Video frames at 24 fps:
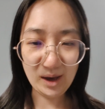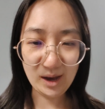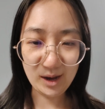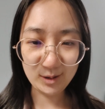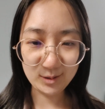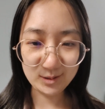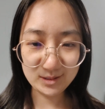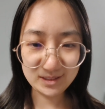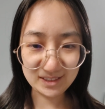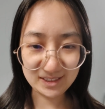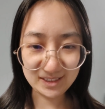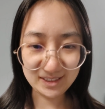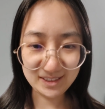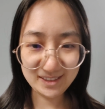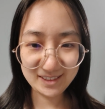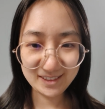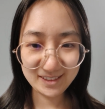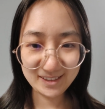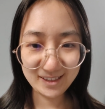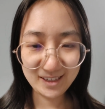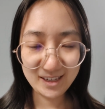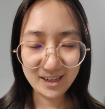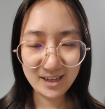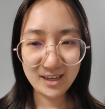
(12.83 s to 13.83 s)
pause it.
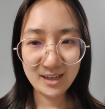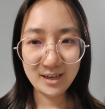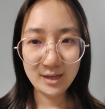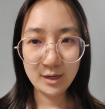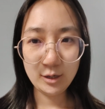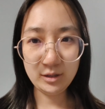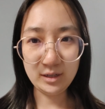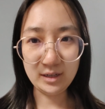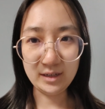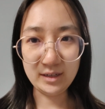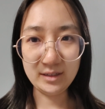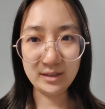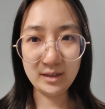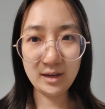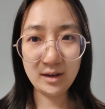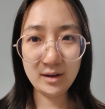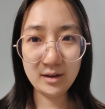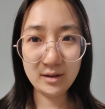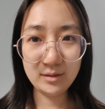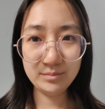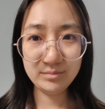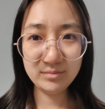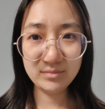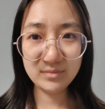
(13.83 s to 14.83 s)
Okay.
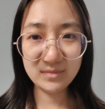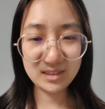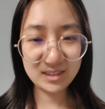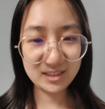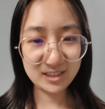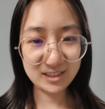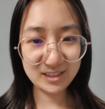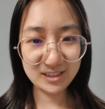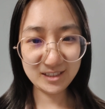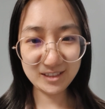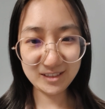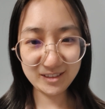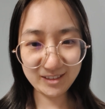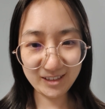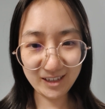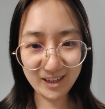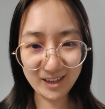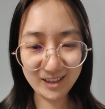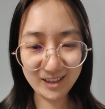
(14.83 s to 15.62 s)
Um.